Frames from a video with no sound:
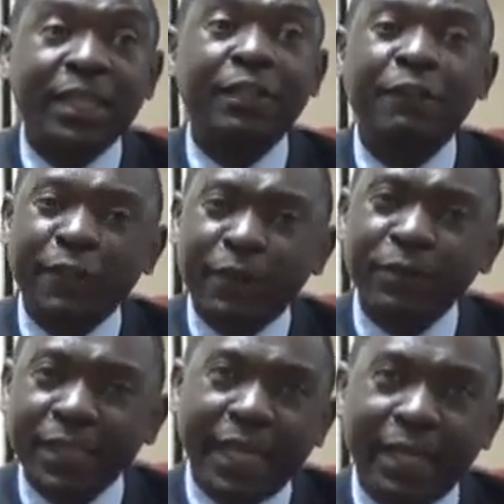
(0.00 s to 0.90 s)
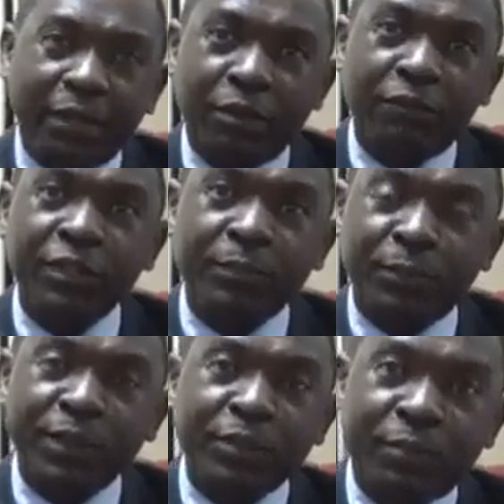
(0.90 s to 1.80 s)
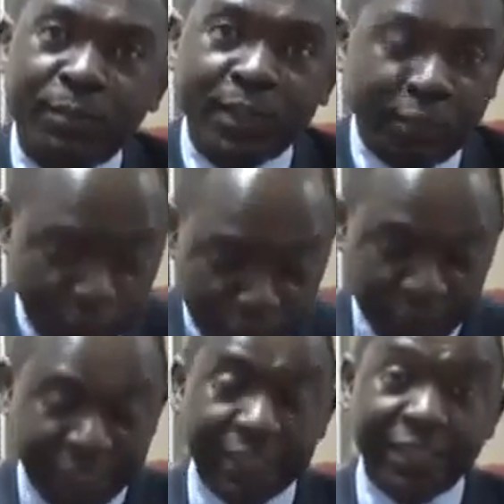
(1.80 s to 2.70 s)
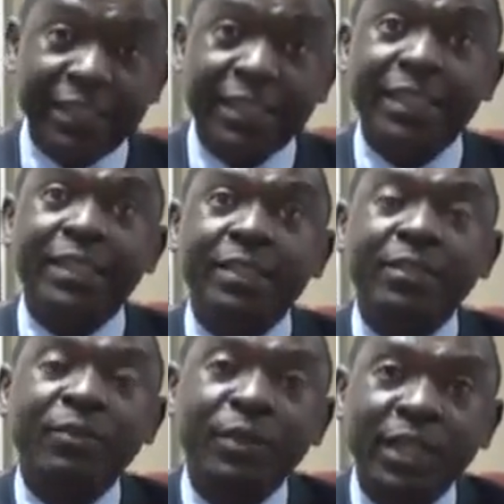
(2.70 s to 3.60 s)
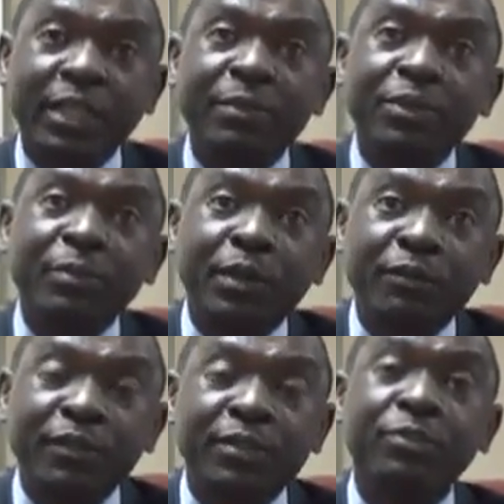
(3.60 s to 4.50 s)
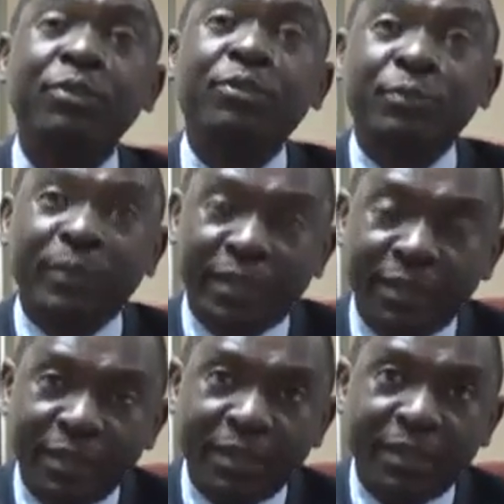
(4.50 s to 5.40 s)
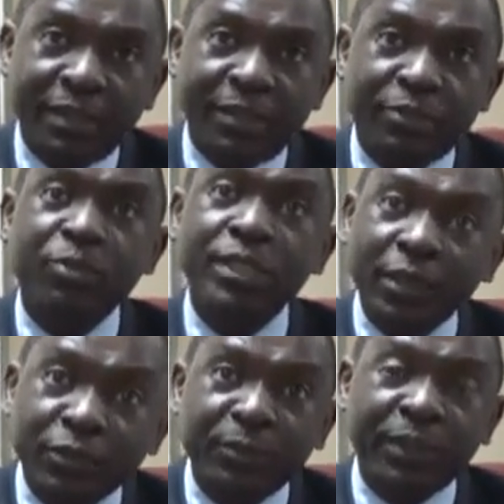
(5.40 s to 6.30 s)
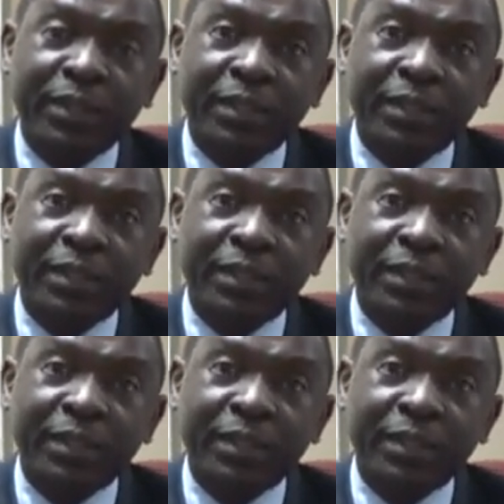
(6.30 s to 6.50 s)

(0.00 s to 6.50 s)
The founder of this political party used to sit in this seat when he came into my office to talk to me, to consult me,